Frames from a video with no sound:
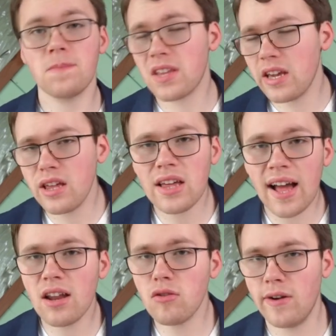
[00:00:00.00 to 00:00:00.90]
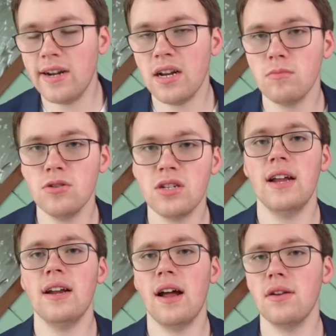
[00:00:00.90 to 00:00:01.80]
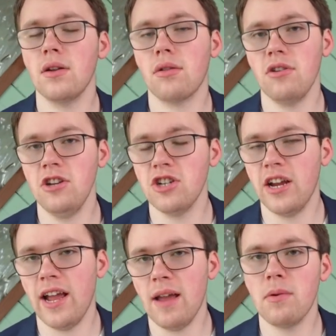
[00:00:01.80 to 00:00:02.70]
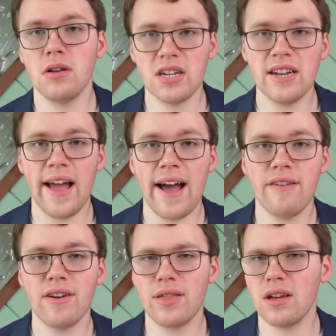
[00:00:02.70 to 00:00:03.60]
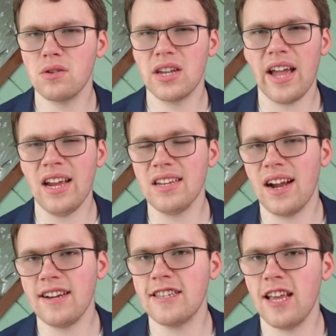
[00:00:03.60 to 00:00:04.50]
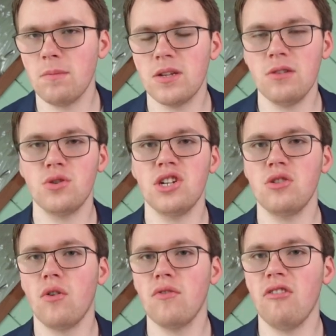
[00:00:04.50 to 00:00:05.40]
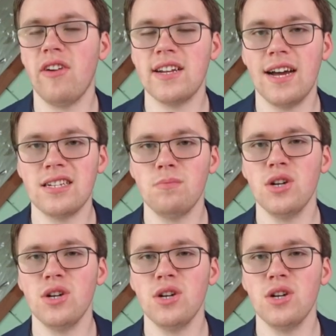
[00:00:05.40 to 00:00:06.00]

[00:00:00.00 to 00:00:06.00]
he had all right numbers. He had under 3 GAA, but did have, I think it was an 890 save percentage, which isn't overly fantastic.